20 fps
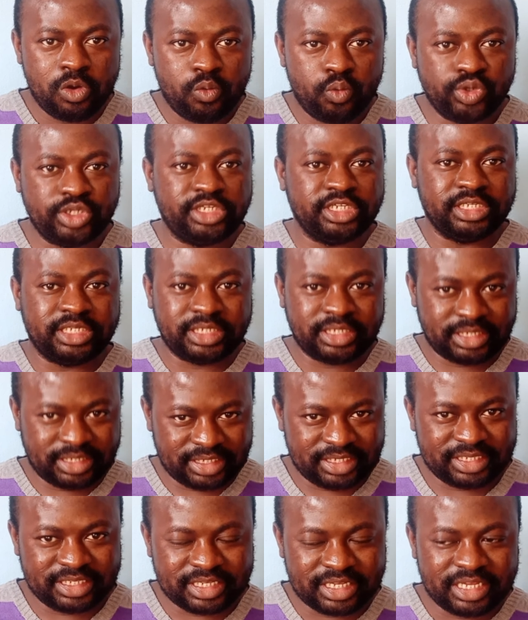which
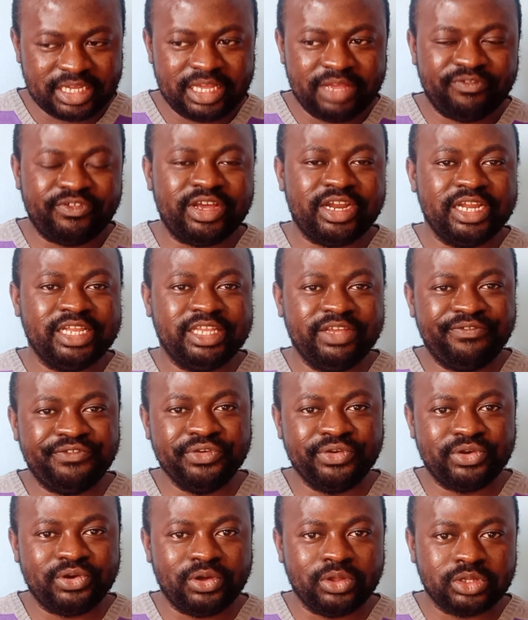is very
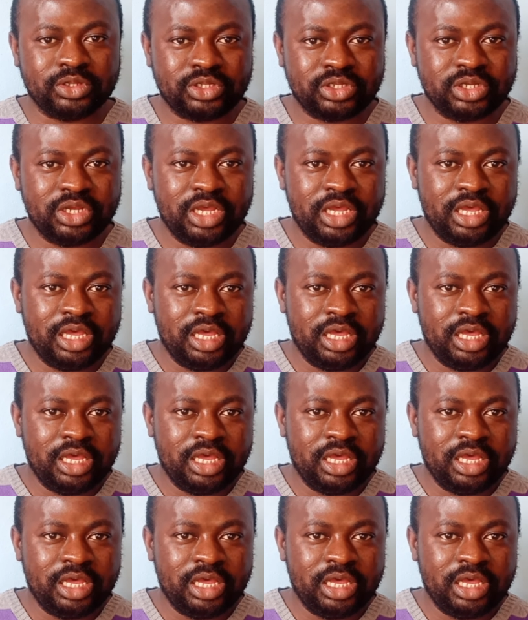difficult